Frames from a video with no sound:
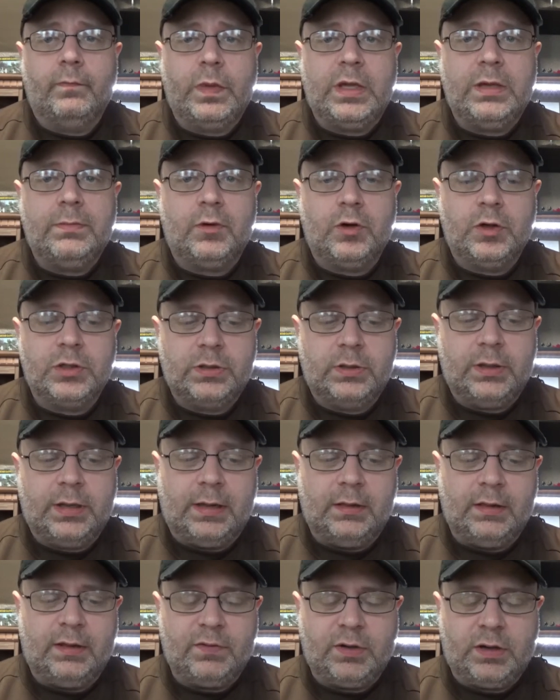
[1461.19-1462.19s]
Me personally,
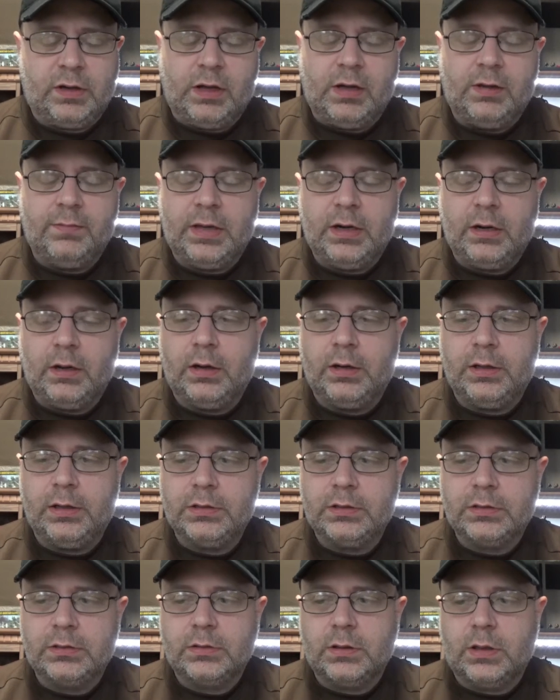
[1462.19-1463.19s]
I left a comment on
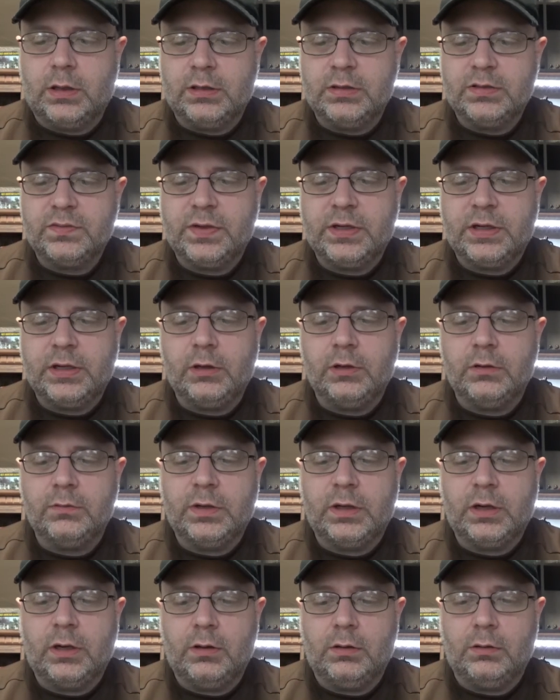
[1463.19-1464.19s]
his video,
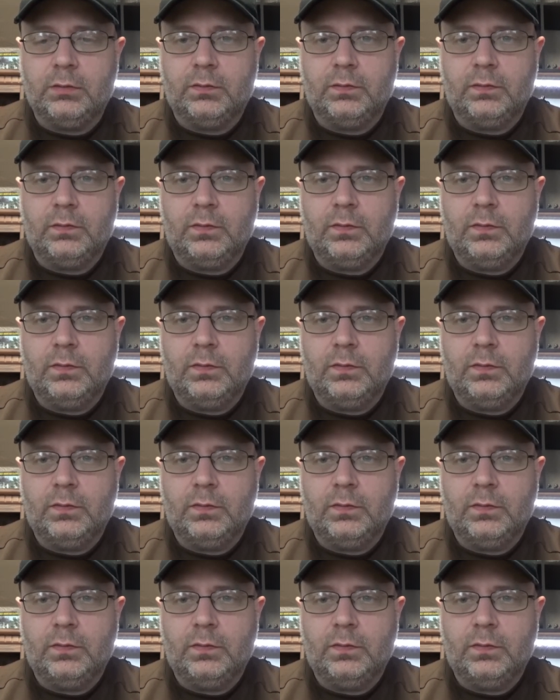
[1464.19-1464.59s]
but I'll